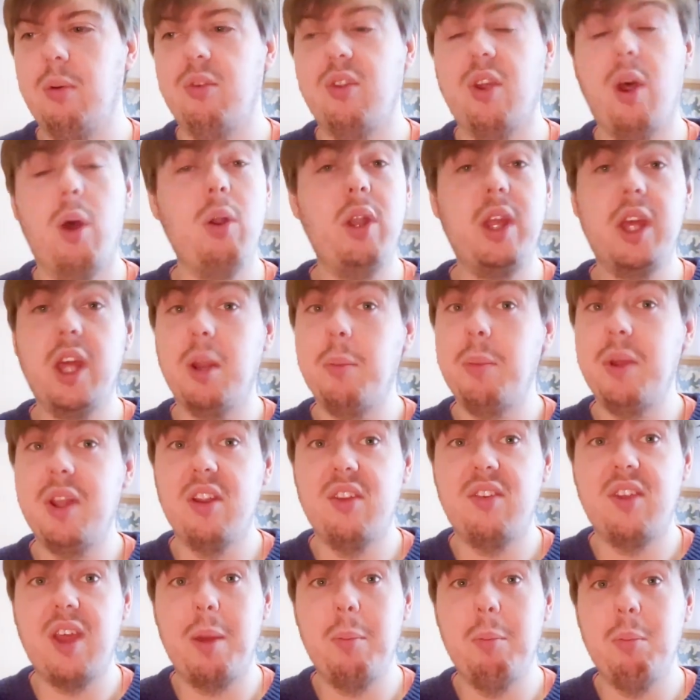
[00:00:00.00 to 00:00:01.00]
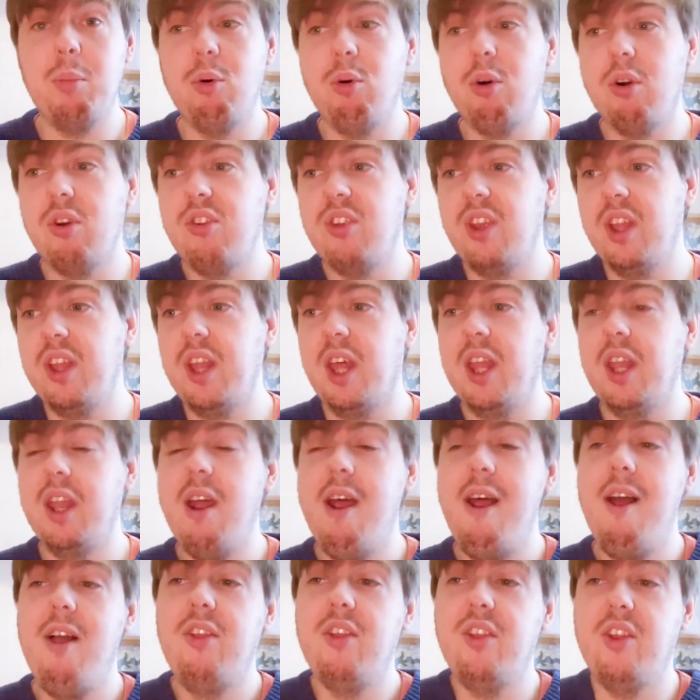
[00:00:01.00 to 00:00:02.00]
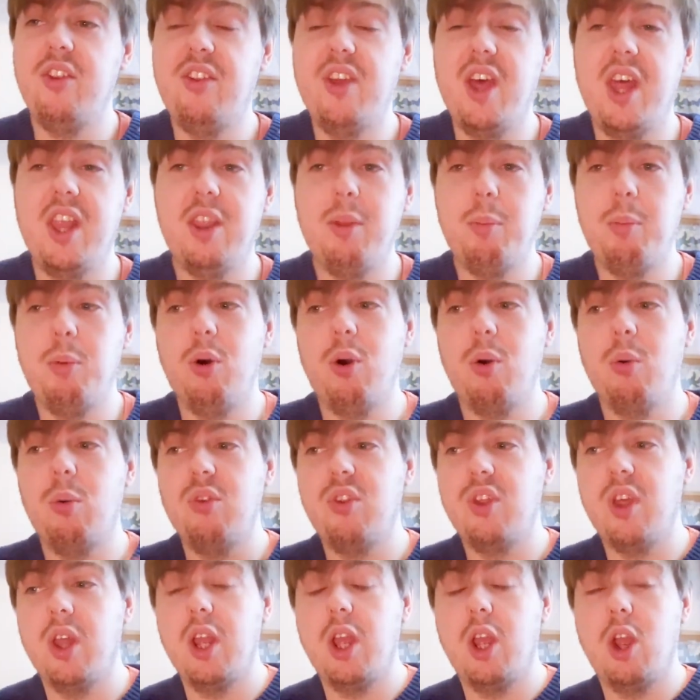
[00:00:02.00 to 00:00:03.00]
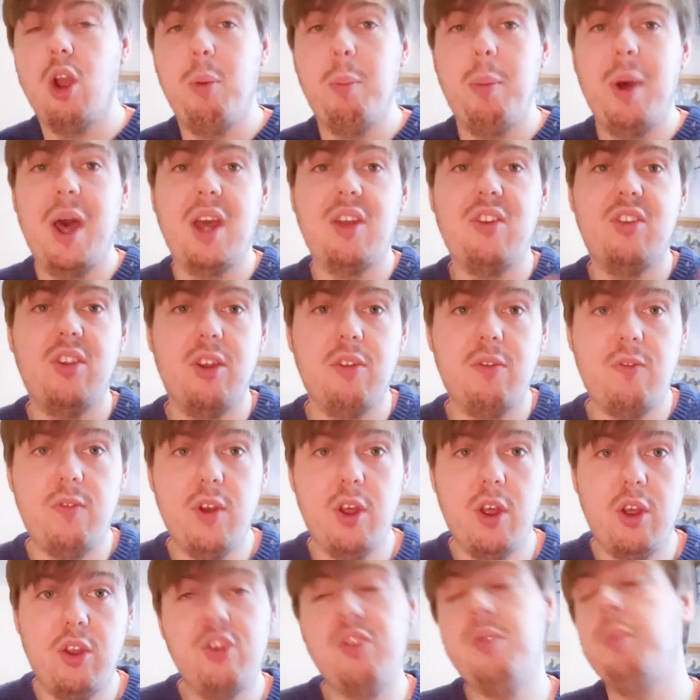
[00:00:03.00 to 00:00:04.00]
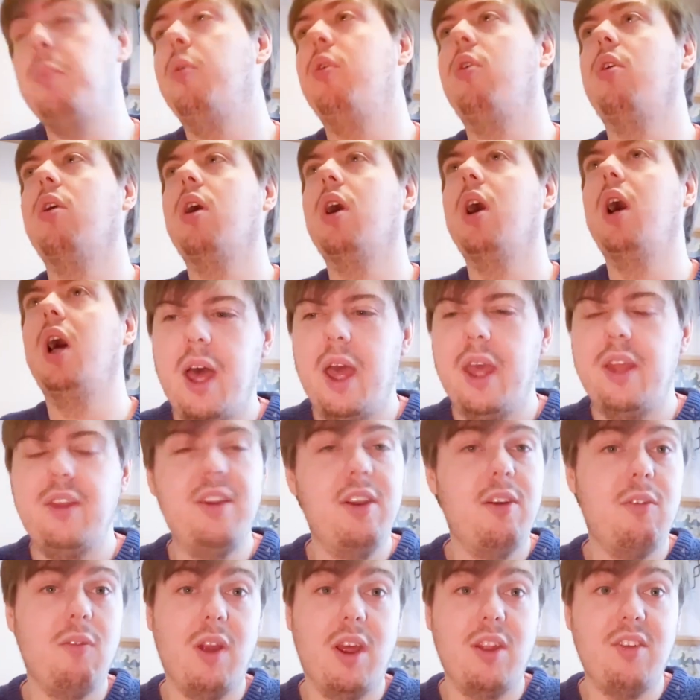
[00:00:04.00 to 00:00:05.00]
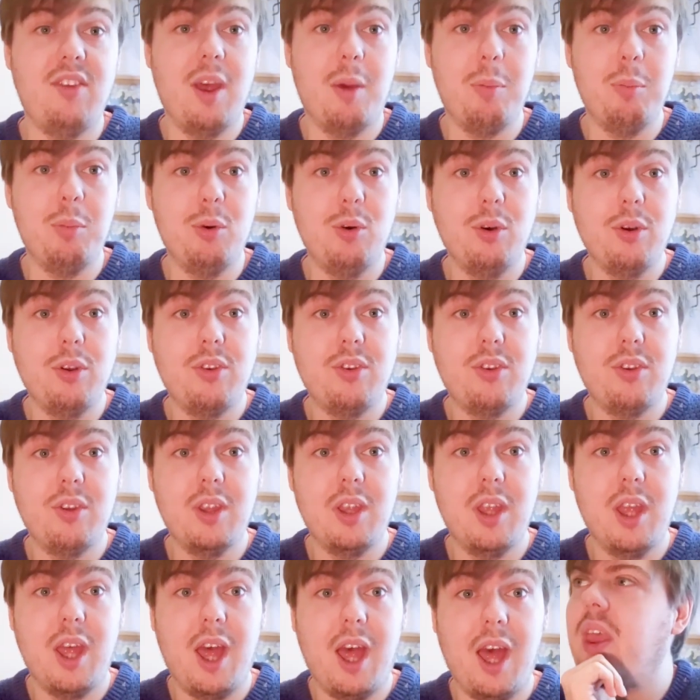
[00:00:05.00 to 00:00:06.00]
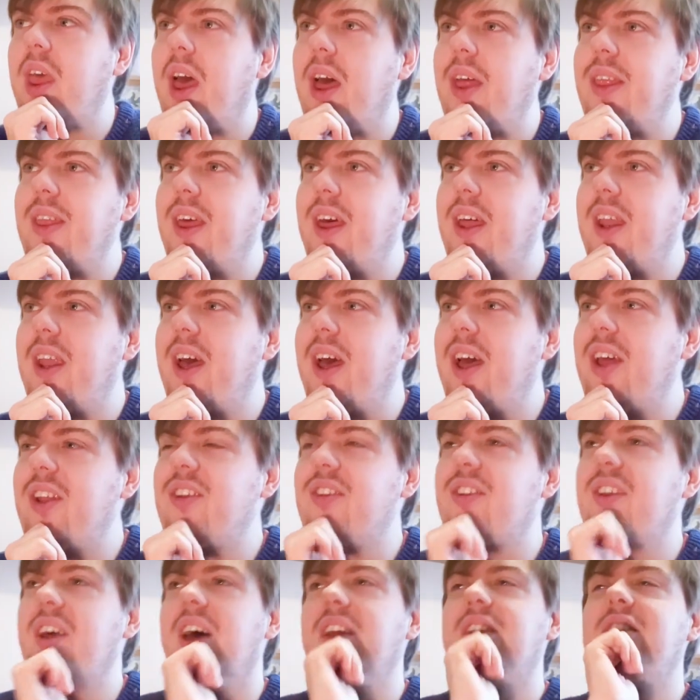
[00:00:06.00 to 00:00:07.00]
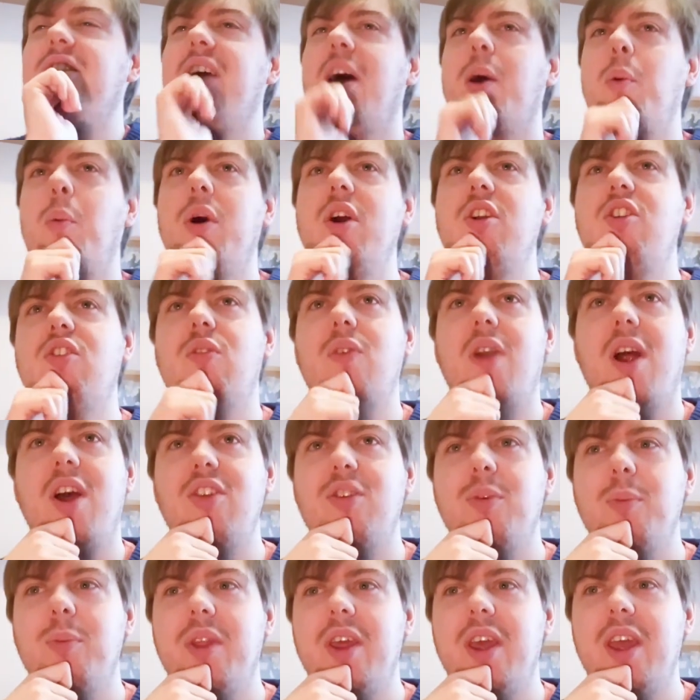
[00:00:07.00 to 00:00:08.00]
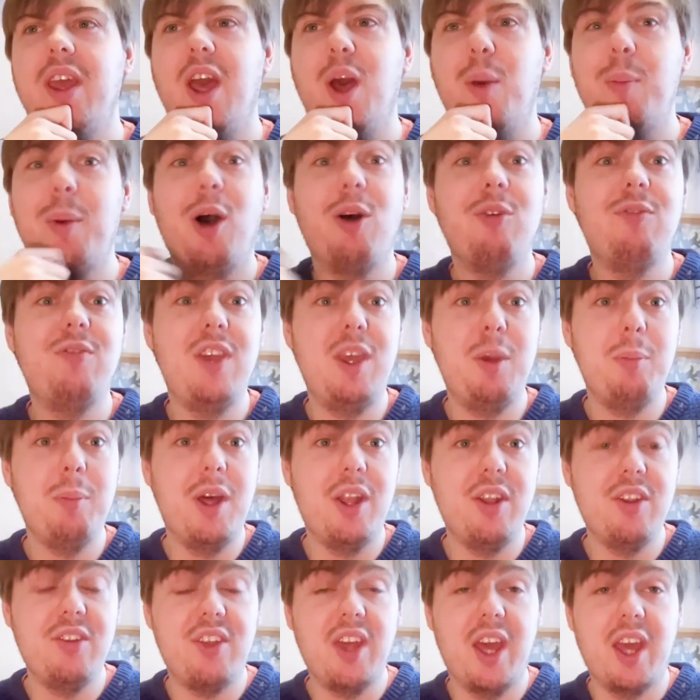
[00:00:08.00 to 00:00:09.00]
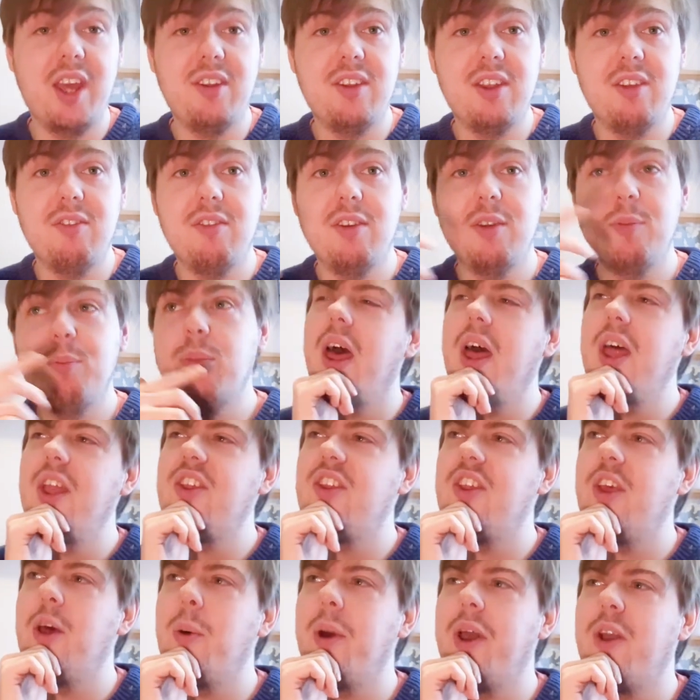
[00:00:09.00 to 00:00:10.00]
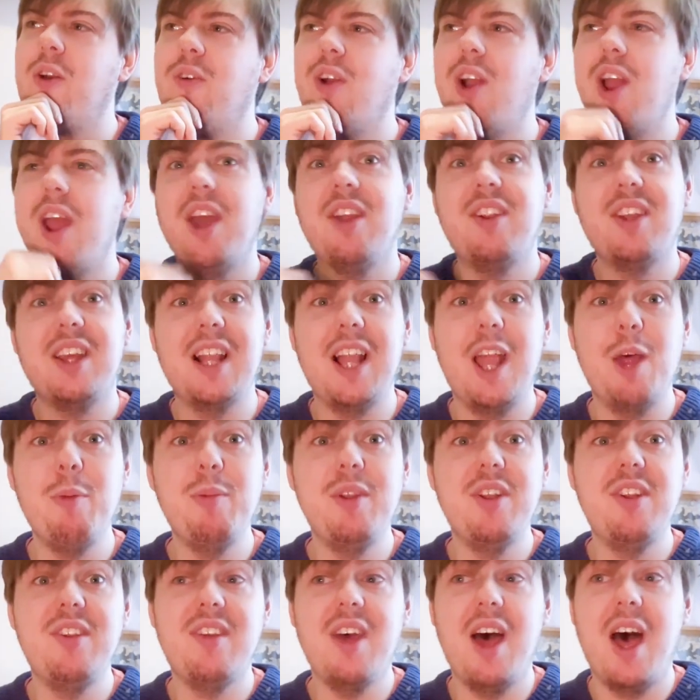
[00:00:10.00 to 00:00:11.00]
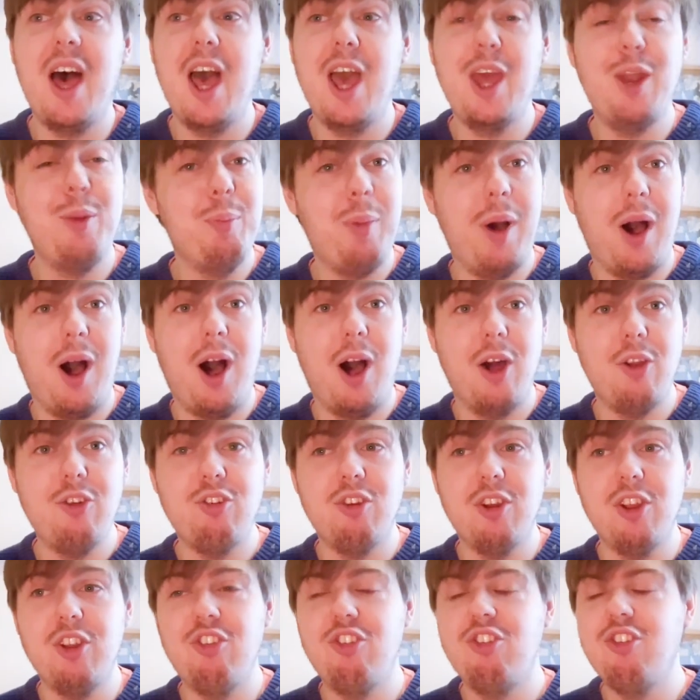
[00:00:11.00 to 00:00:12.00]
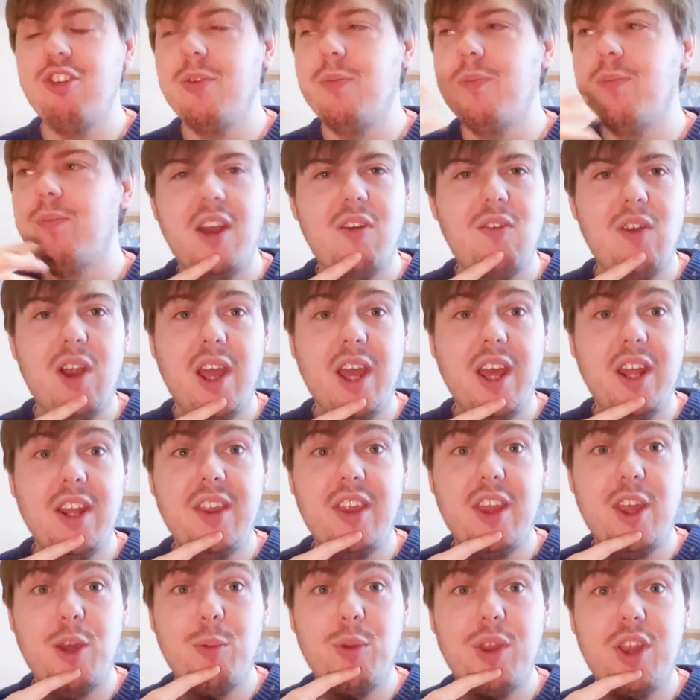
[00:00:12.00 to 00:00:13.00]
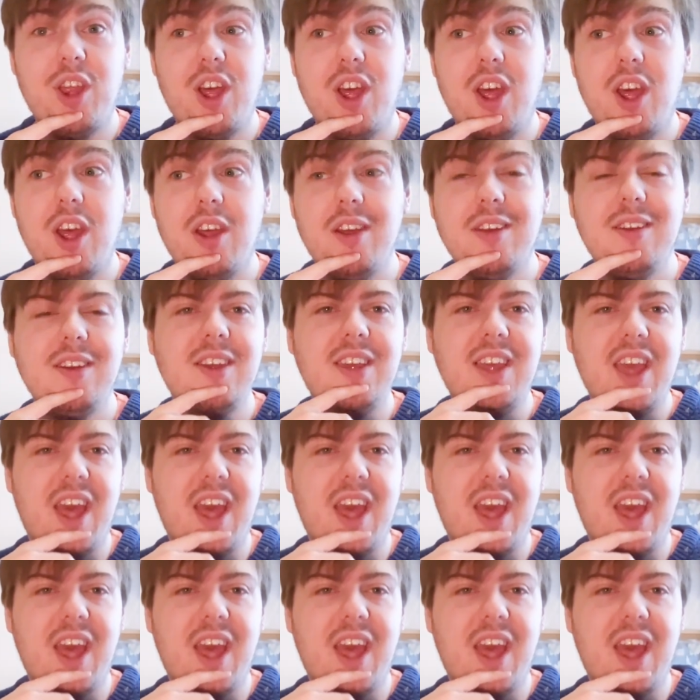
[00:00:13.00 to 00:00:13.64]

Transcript: It was only going to be the ten books, and then the tenth book was going to go back to the first book. I didn't write ten books, and then I decided that I wanted to write something about a female detective, And so I created Clementine Partridge. Did I write anything with her?